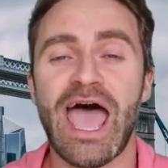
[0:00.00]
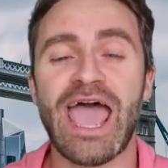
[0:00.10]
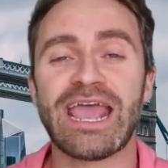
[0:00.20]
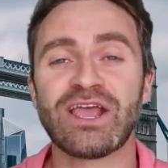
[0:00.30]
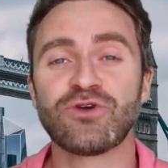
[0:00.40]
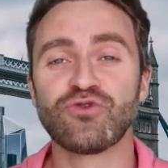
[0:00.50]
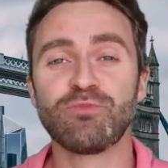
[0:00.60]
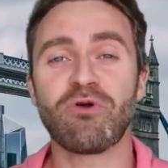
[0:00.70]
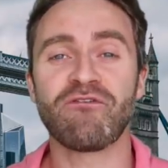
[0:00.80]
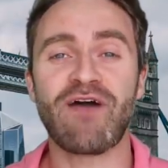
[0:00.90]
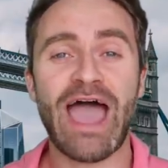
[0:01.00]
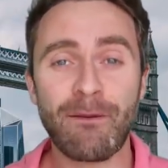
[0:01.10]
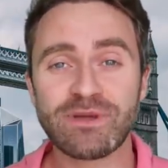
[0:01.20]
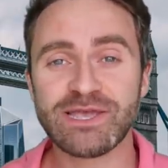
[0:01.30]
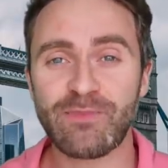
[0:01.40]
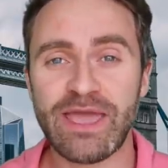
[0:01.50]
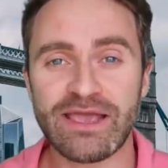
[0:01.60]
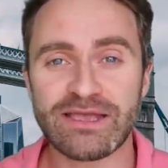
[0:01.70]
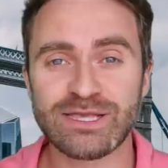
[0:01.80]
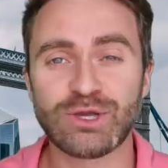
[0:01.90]
a group of amateur
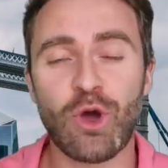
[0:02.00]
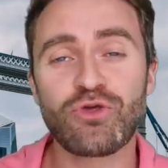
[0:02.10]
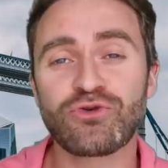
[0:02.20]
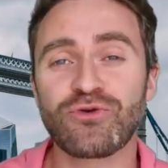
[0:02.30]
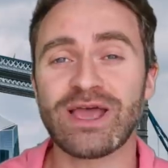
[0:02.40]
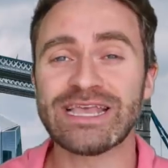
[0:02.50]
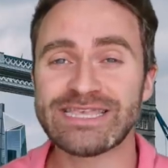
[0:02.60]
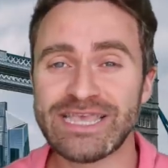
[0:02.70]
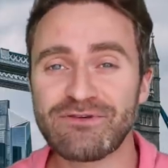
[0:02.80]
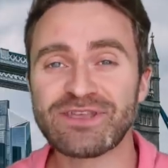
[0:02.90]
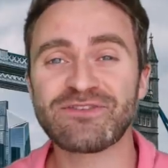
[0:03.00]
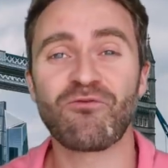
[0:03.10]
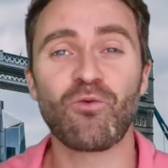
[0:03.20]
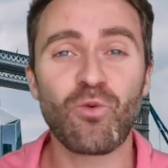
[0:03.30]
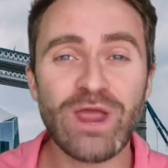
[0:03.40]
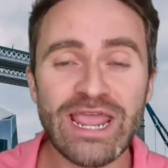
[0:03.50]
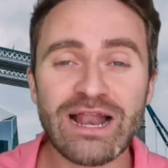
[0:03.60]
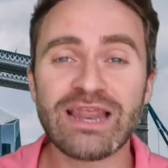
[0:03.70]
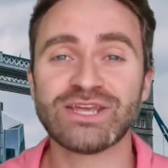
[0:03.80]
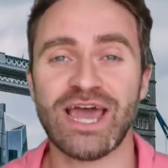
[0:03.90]
bakers go through a series of
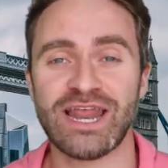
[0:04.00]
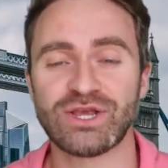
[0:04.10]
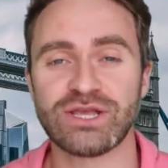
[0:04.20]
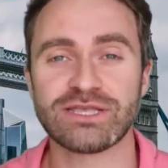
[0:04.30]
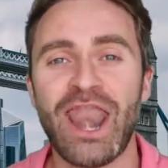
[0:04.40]
weekly challenges